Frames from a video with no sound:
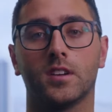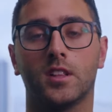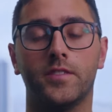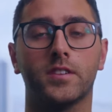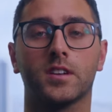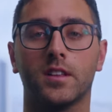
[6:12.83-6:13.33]

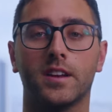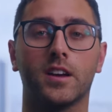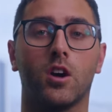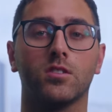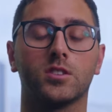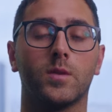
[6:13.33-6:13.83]
Cleveland
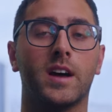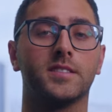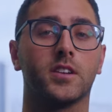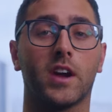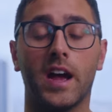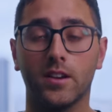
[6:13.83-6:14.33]
Clinic also has
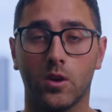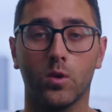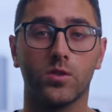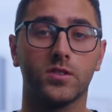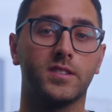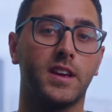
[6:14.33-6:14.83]
their
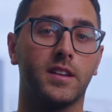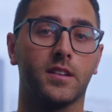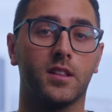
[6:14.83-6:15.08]
headquarters in